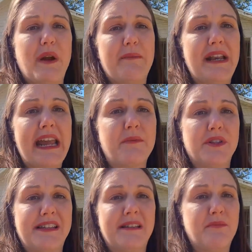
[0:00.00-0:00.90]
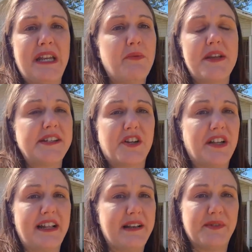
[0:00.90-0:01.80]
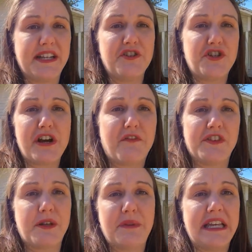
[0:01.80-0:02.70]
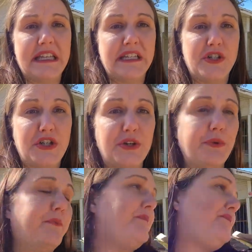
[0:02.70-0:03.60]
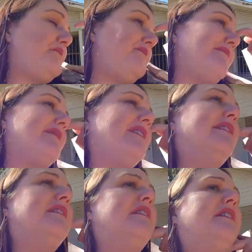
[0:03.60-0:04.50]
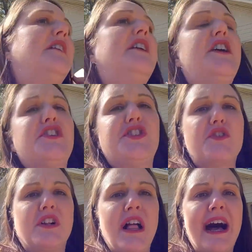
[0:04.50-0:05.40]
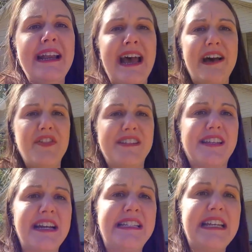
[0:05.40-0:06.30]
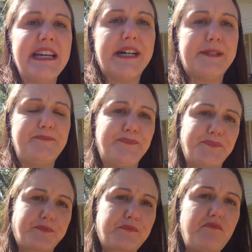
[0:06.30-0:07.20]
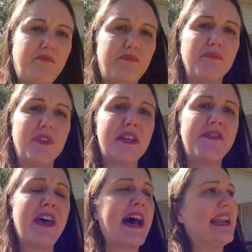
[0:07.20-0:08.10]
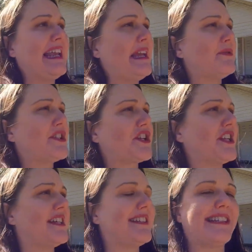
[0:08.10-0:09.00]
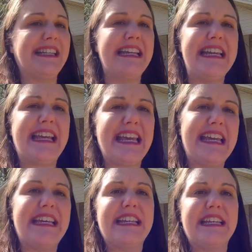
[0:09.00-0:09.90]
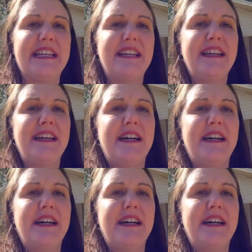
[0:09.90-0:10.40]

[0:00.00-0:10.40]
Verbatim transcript: with Raymond Hamilton, but he wasn't going to let him sit in jail for something he didn't do. So Clyde had this idea that he was going to sneak in